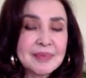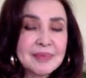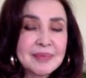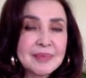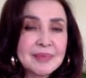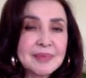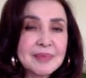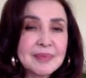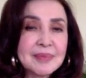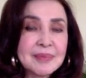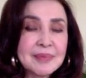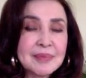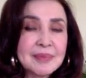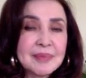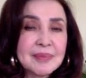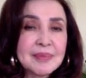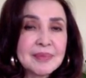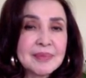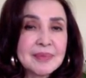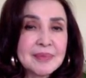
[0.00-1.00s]

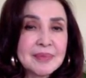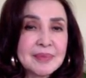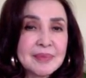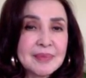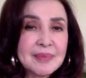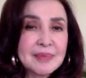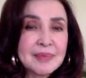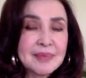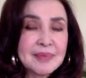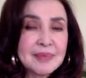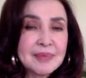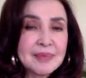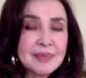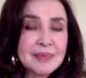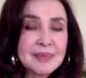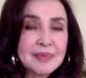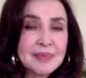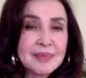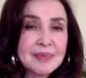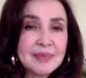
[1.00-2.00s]

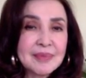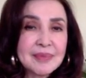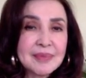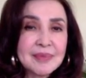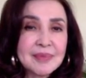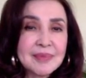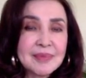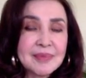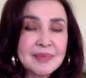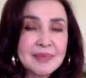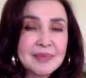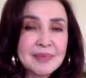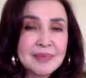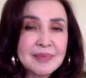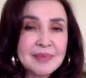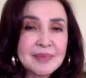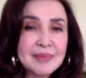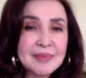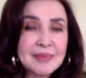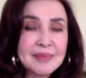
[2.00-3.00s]

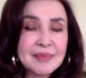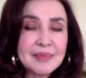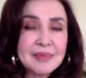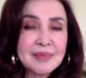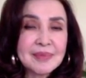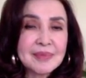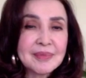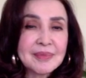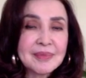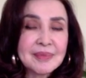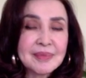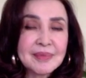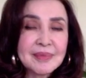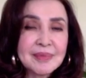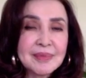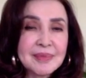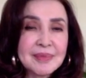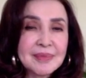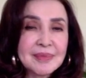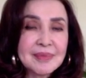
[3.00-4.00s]

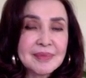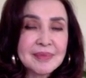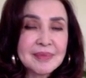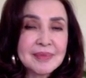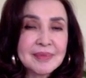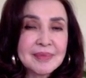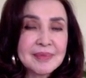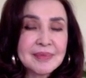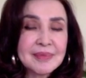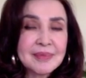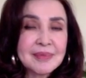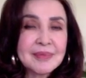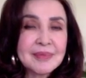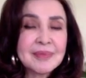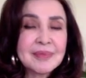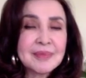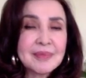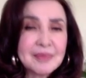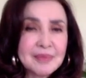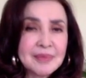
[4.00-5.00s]
[no speech]